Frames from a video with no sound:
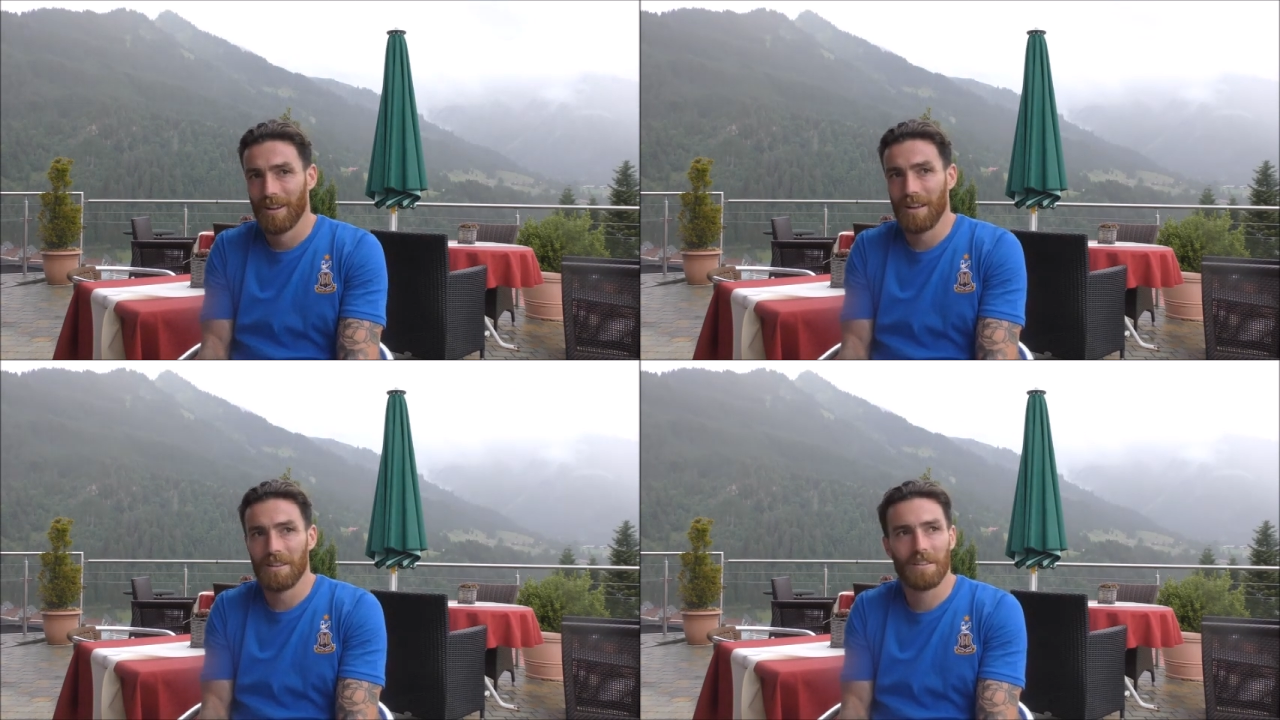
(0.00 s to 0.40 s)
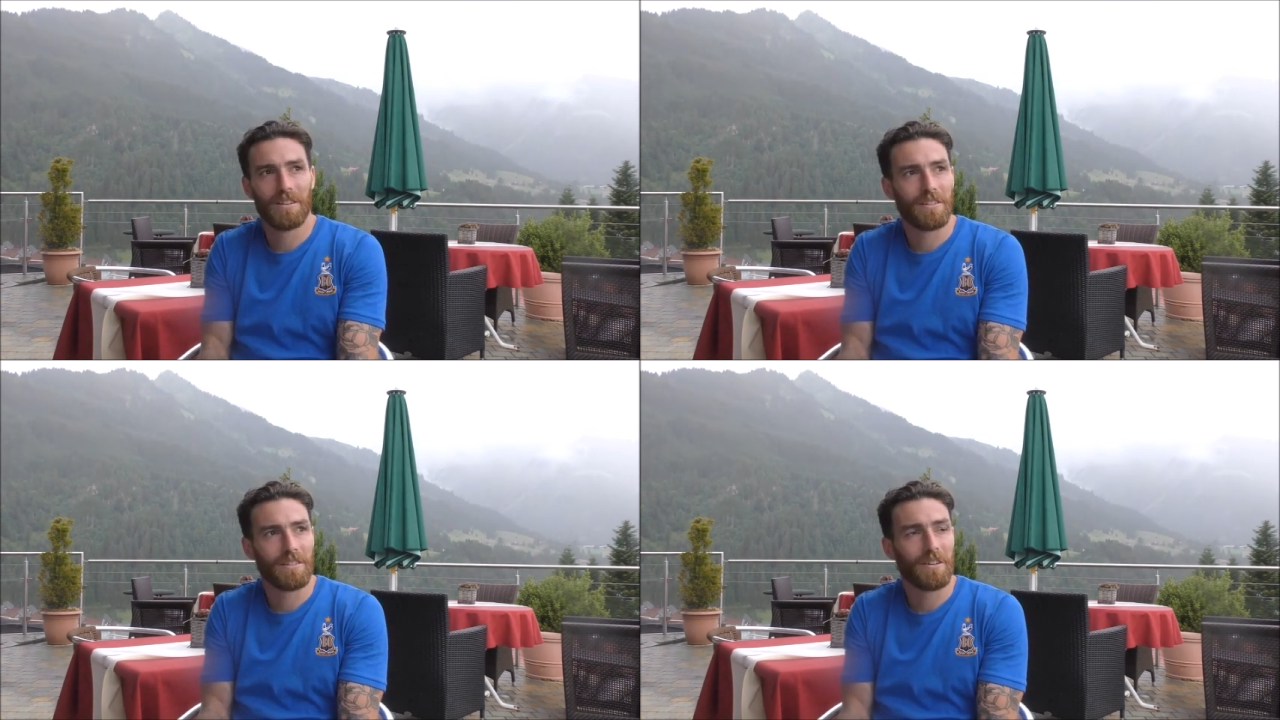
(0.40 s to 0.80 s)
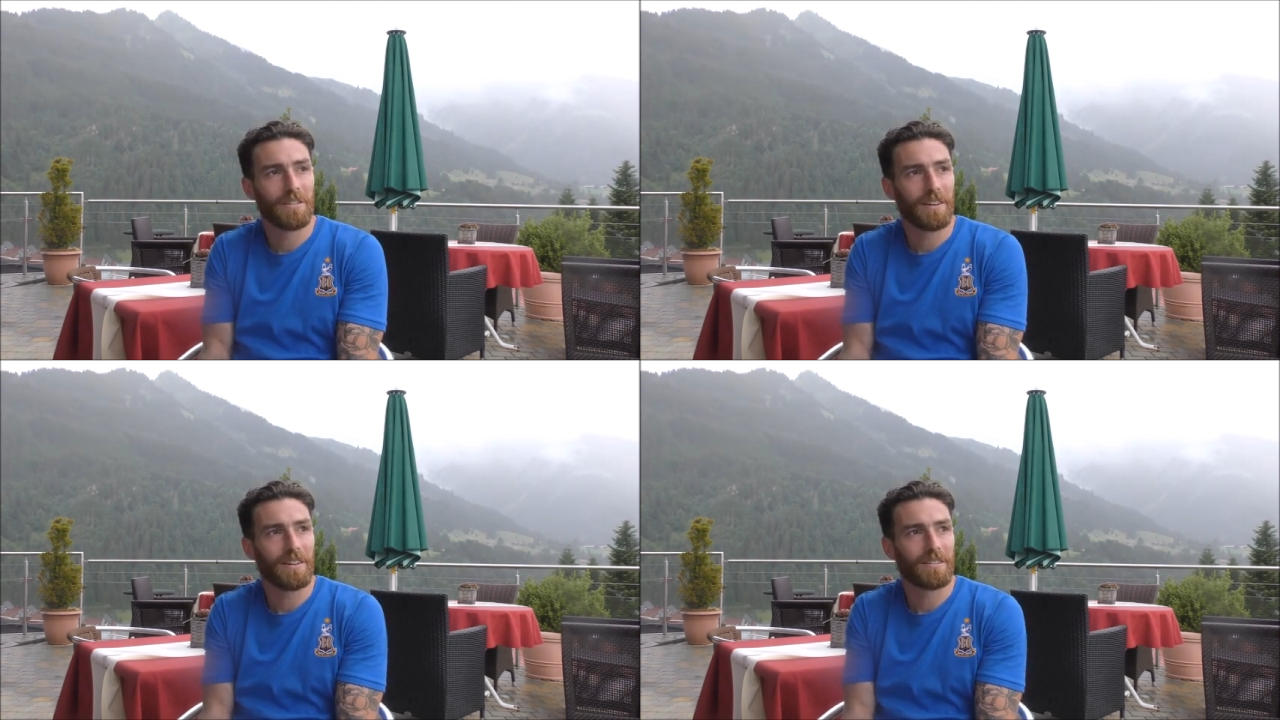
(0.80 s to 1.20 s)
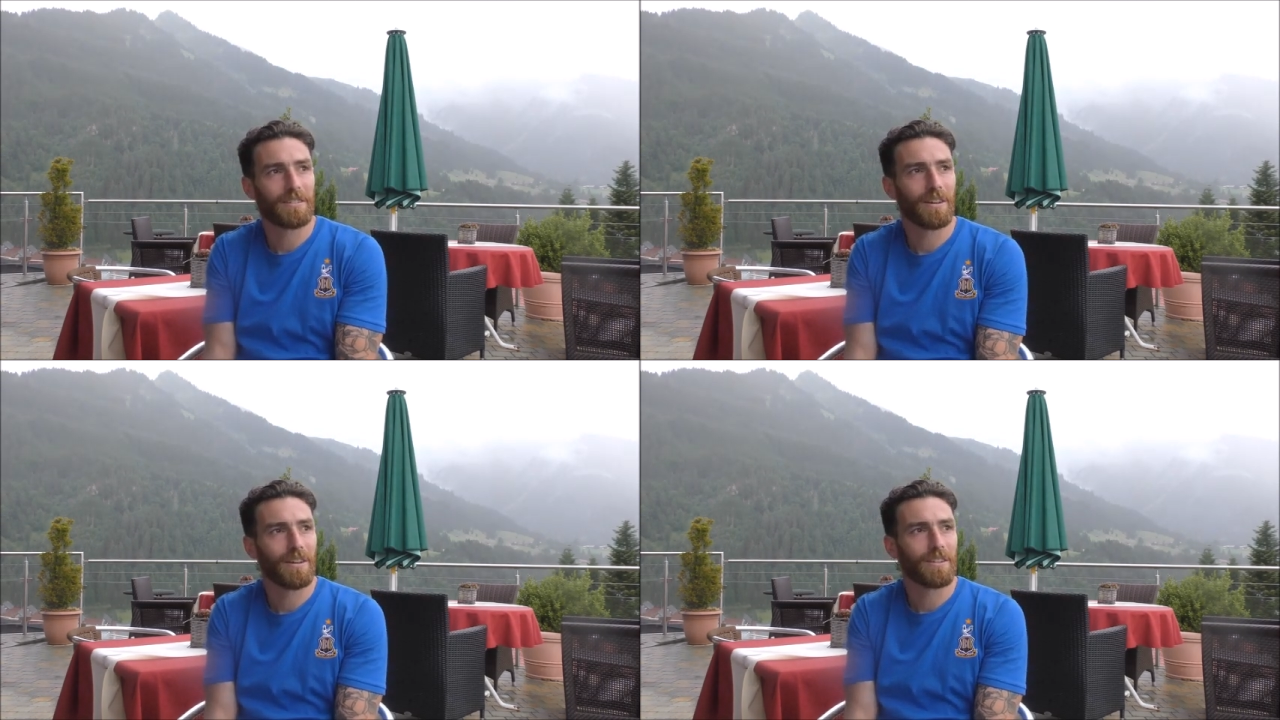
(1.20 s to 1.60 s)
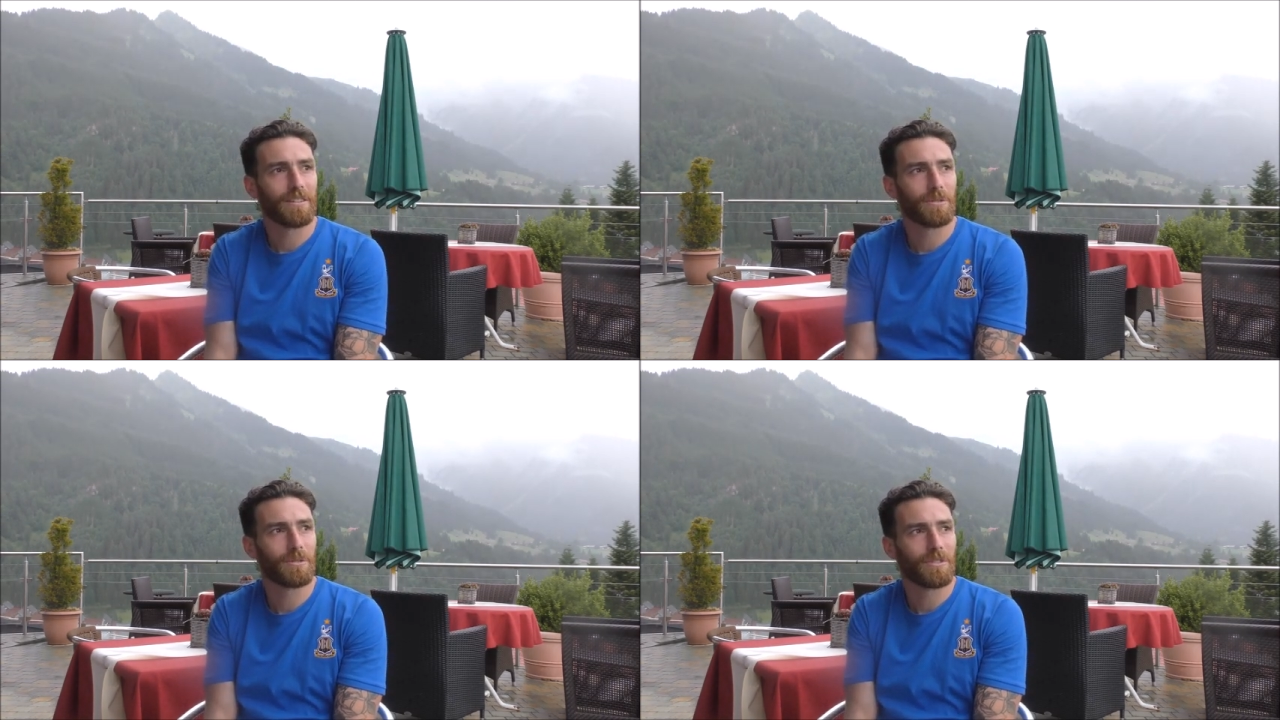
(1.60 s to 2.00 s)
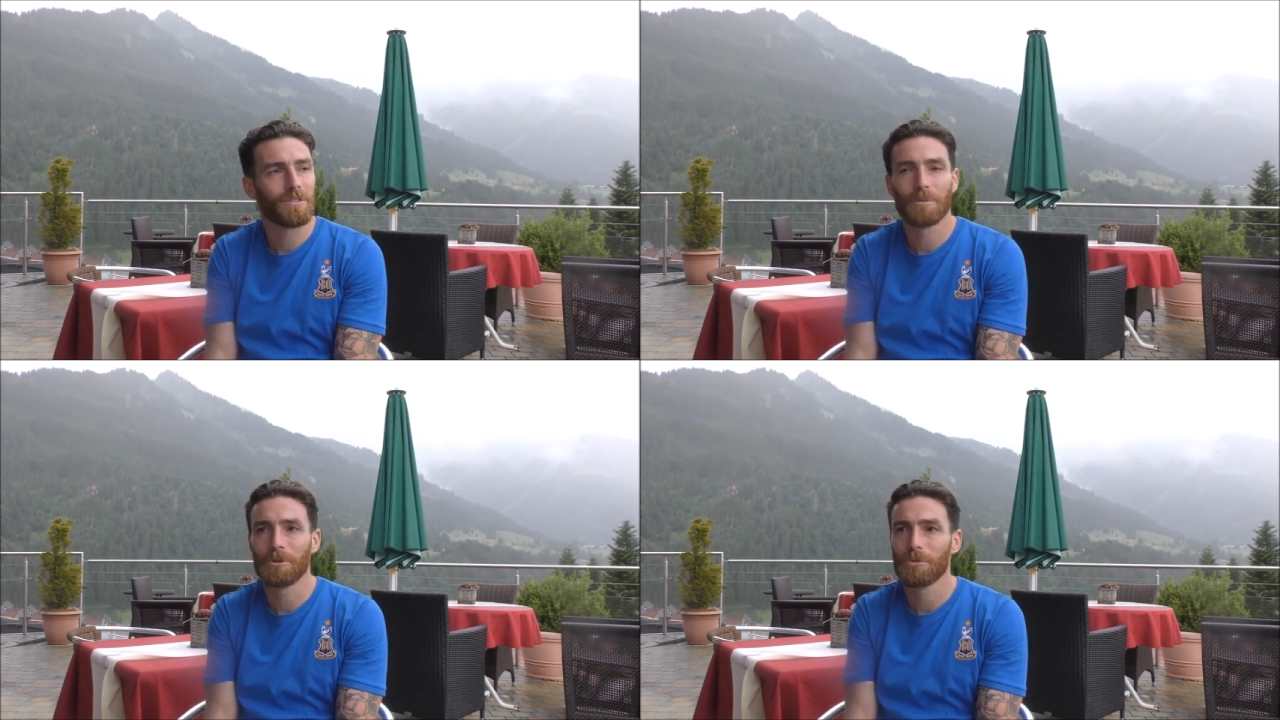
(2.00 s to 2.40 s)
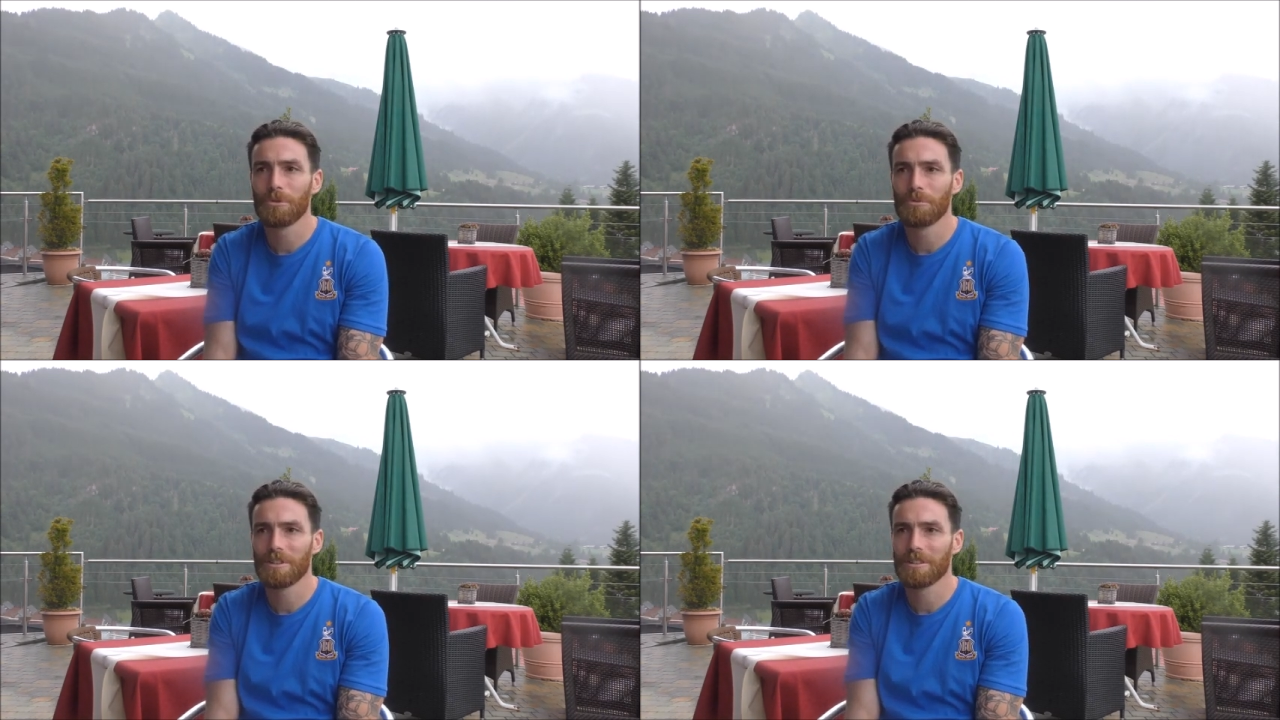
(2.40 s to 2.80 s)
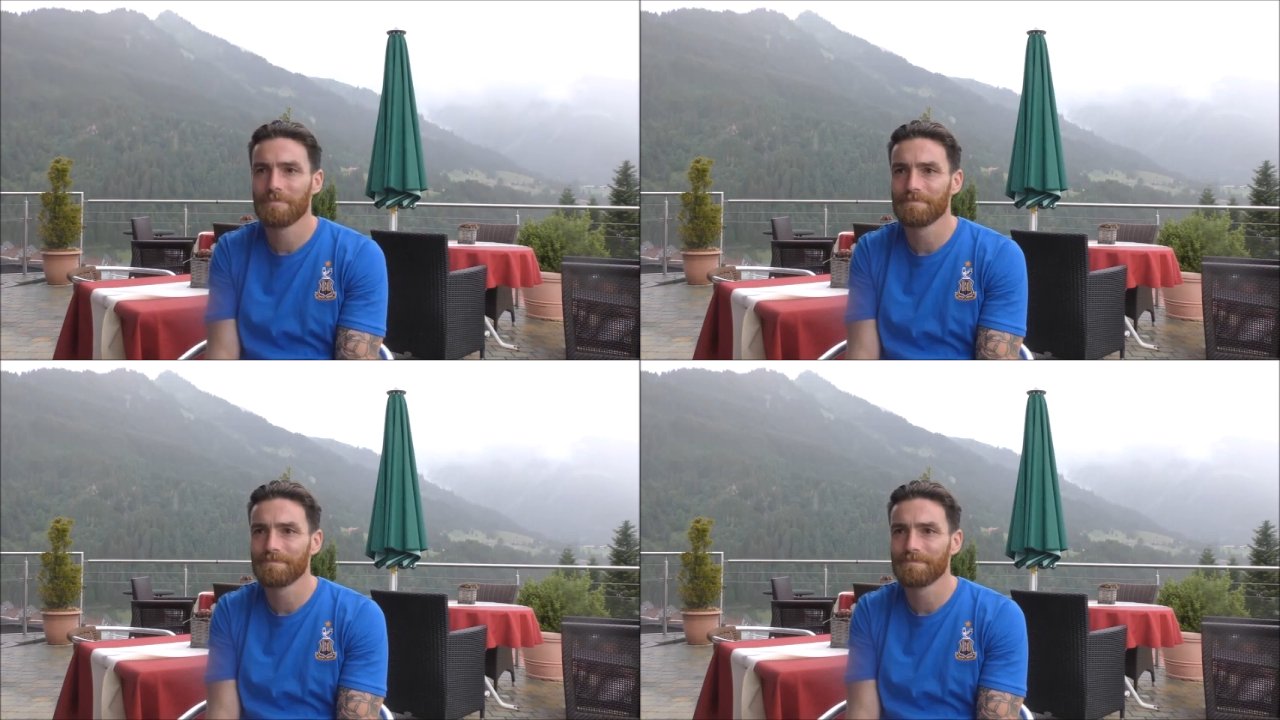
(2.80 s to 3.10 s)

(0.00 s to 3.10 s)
And uh, no, yeah, it's it's good. It's gonna be a good week.